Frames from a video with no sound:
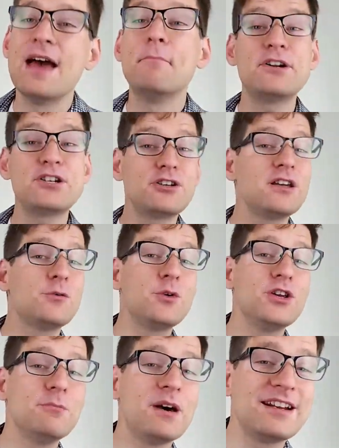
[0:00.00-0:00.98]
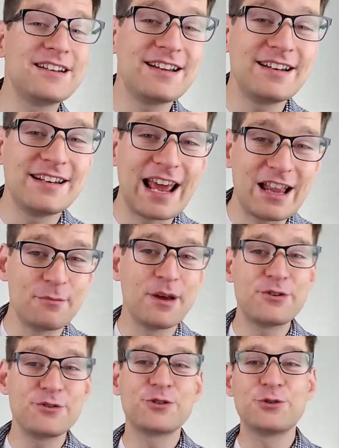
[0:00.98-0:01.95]
much like what you might have done in
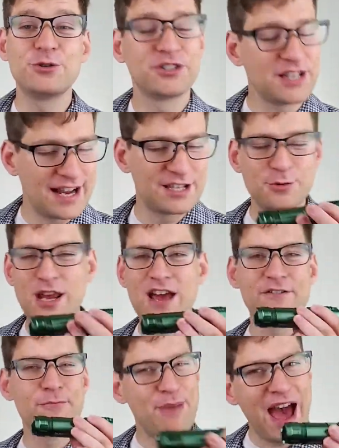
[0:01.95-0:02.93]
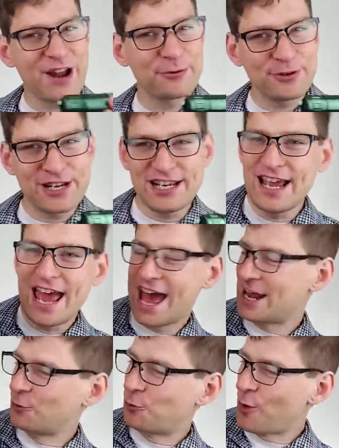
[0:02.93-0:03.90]
elementary school science, where you have a battery
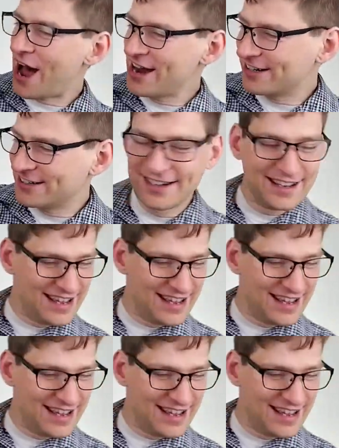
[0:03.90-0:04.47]
and a wire,